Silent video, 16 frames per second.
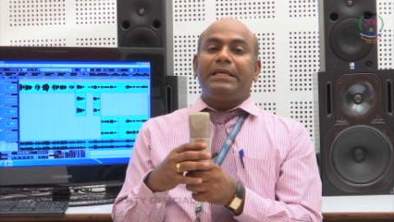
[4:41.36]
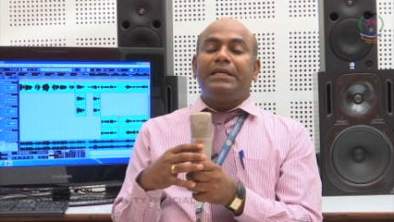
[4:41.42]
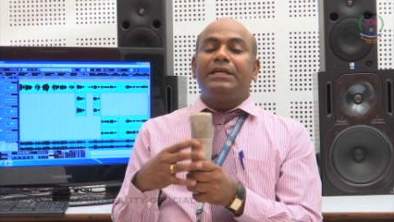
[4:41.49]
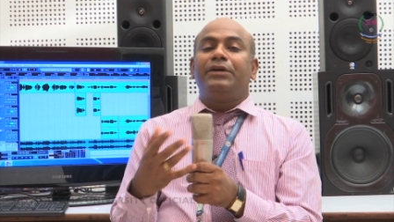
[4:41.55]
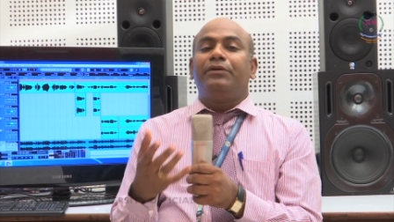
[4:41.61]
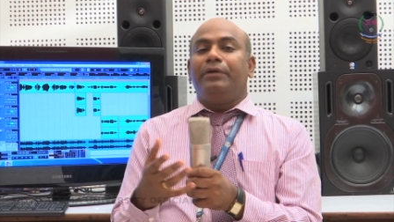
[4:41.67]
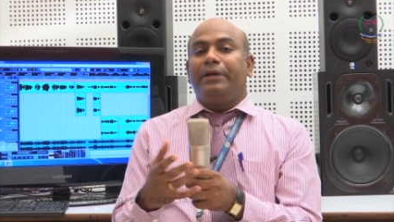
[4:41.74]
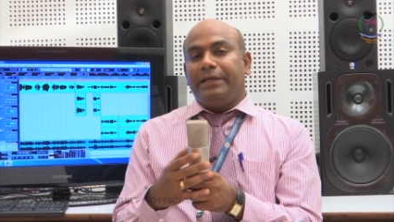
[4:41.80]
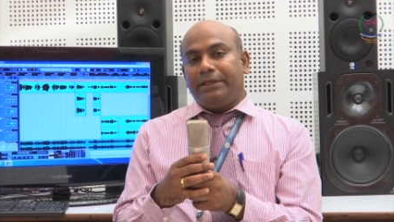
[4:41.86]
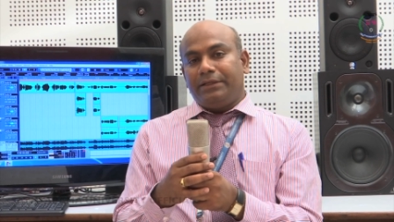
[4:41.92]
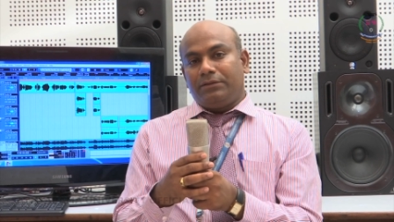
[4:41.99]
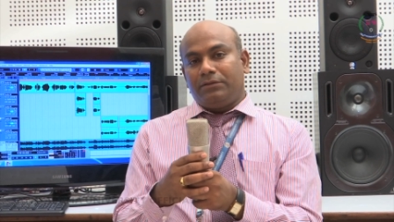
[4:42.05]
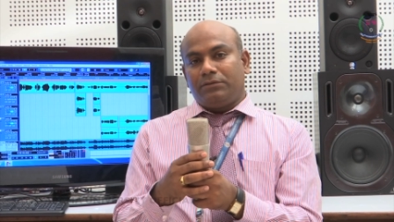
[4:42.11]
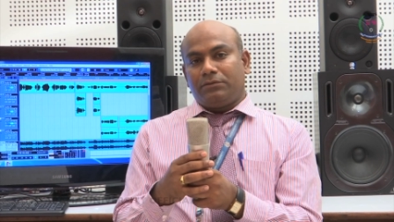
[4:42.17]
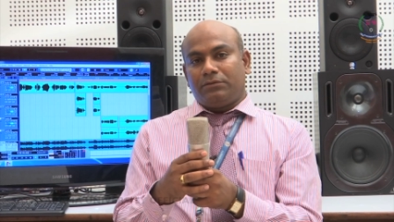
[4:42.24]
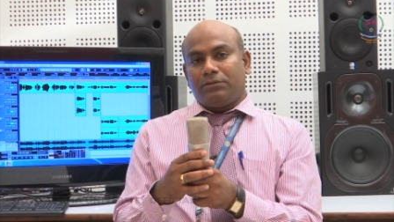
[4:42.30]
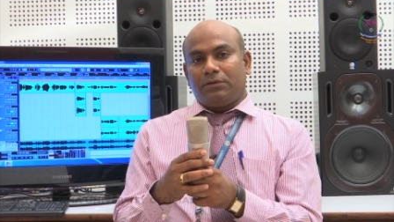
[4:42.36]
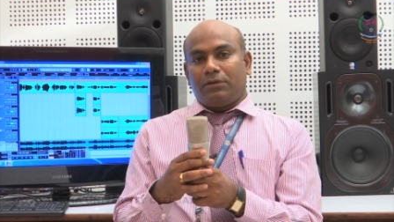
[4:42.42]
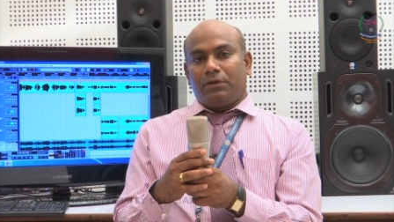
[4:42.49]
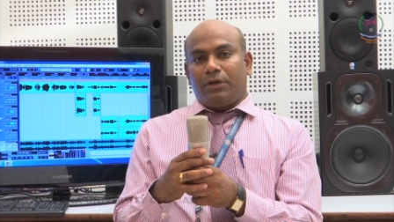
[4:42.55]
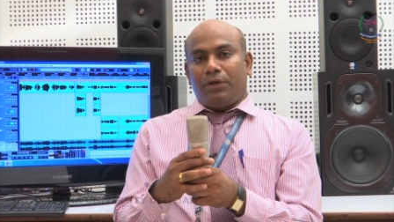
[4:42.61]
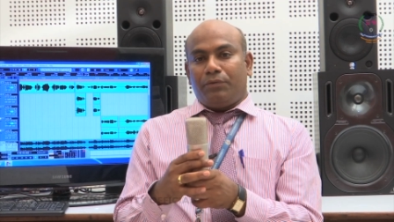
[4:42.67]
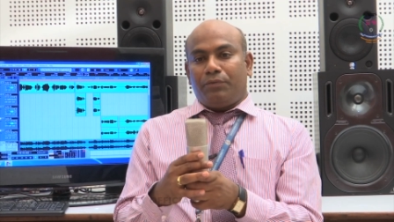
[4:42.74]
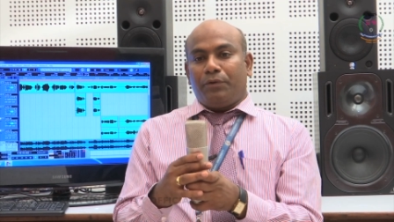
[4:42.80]
equally.
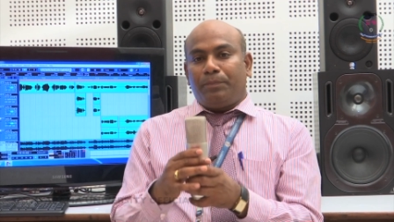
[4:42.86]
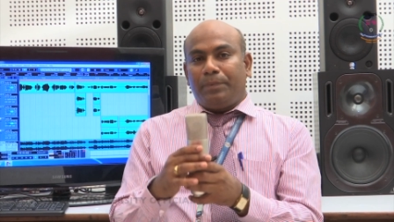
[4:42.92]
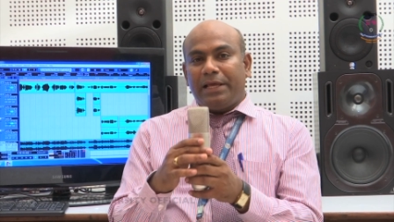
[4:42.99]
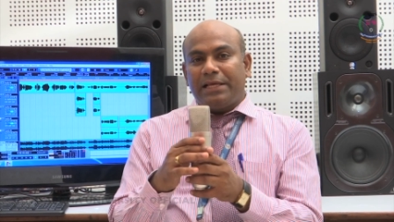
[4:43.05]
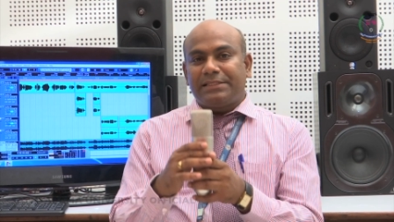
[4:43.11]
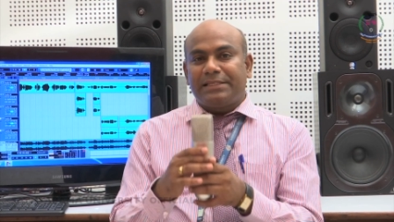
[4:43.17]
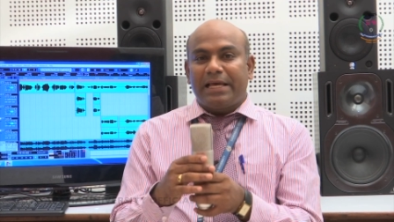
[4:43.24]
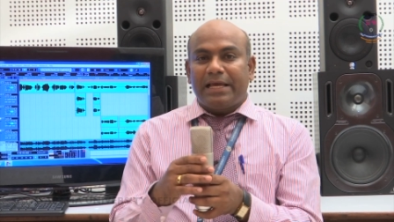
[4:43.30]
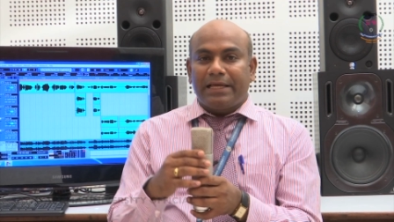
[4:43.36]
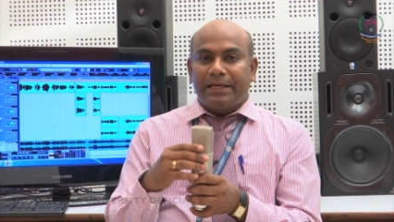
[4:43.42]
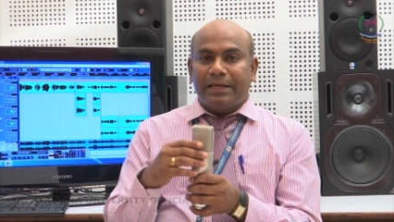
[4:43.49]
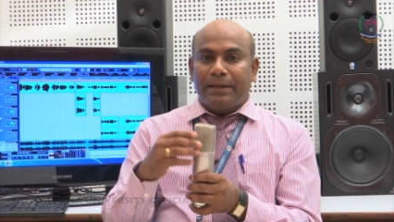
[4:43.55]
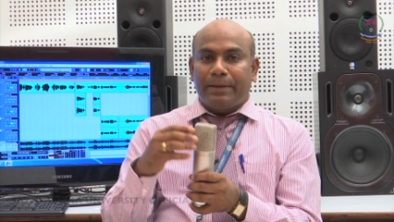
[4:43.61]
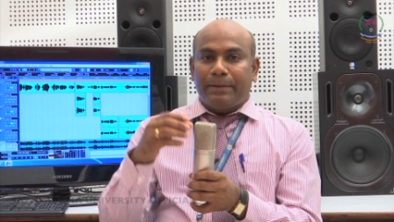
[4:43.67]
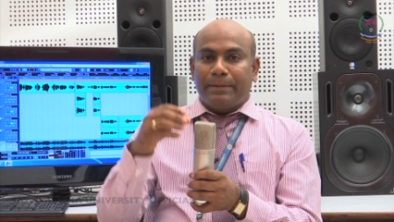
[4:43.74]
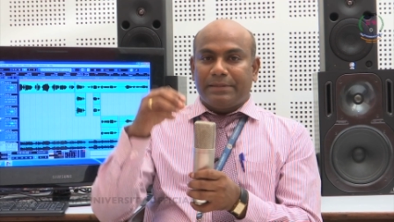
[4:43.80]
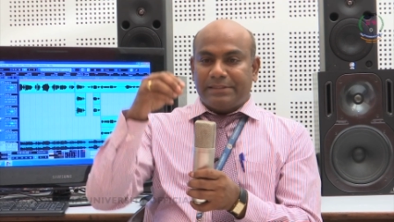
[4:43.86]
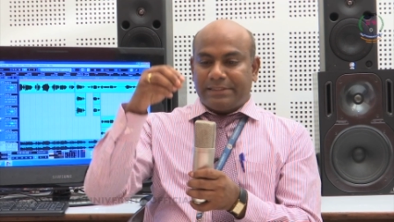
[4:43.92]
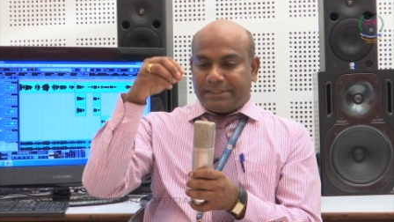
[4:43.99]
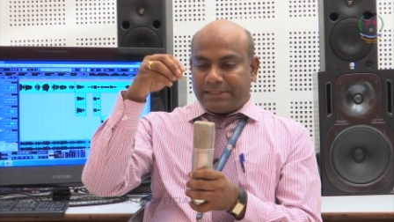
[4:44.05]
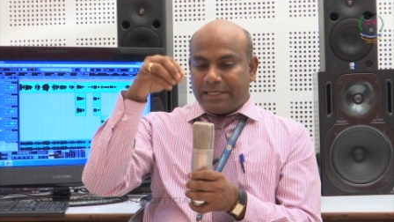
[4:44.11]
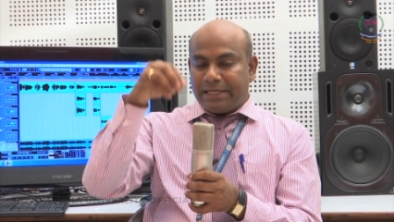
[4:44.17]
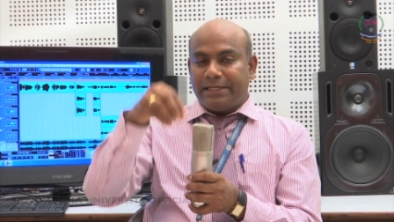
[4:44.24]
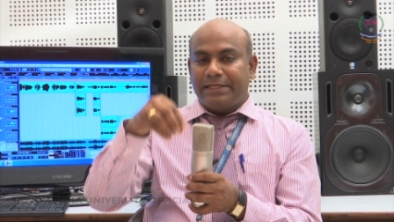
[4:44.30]
If you place the
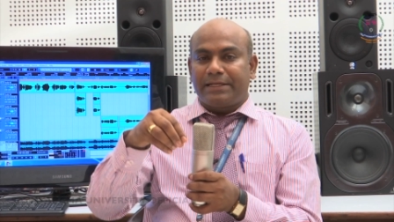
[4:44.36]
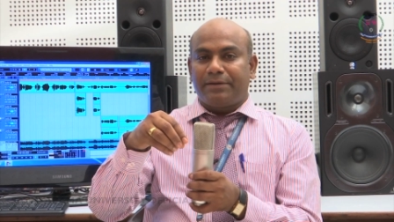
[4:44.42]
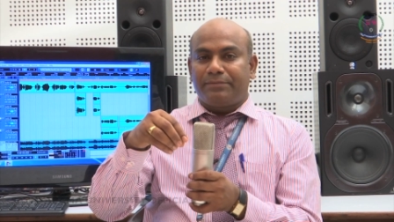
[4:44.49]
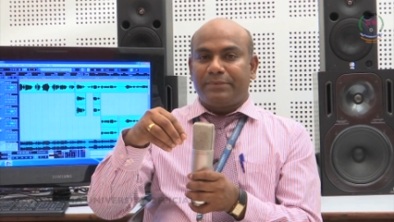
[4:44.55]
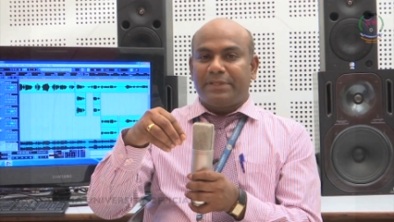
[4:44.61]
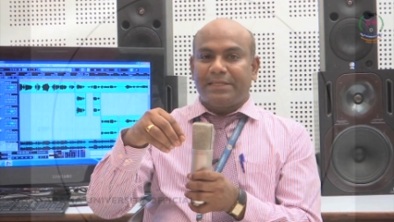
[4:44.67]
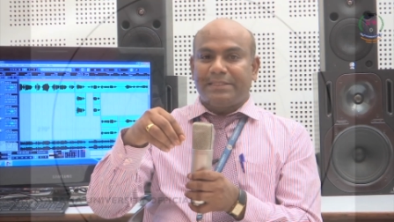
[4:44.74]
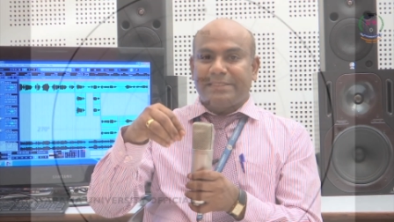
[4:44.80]
center of the